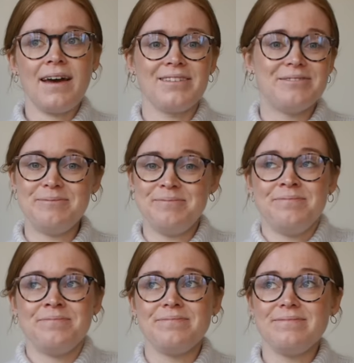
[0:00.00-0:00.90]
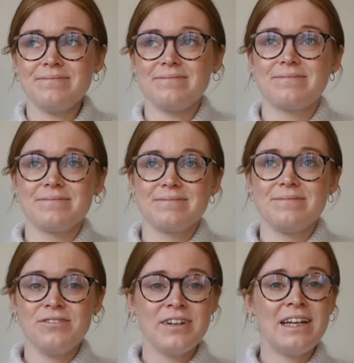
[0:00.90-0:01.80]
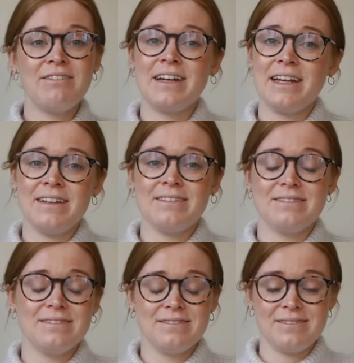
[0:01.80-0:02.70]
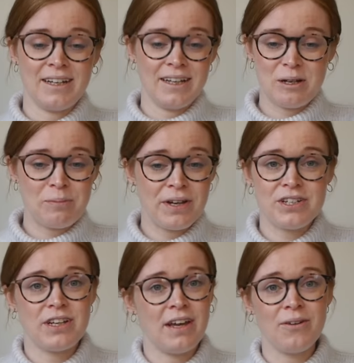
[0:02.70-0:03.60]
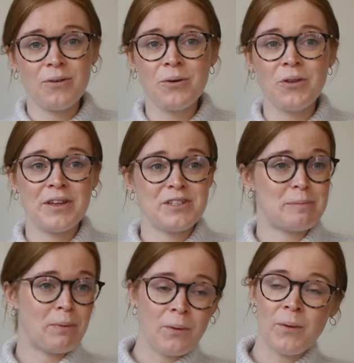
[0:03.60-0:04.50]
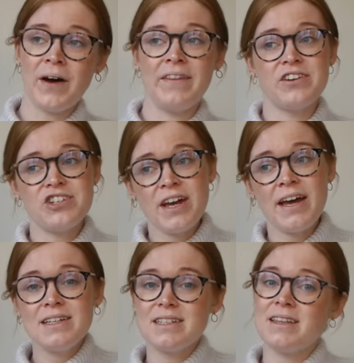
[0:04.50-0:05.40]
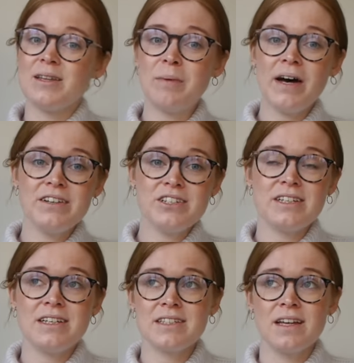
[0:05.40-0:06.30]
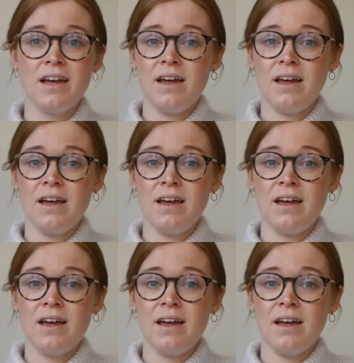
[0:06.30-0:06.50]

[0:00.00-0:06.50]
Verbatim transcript: Yeah, really, really like appreciate all the support and the shares and the purchases.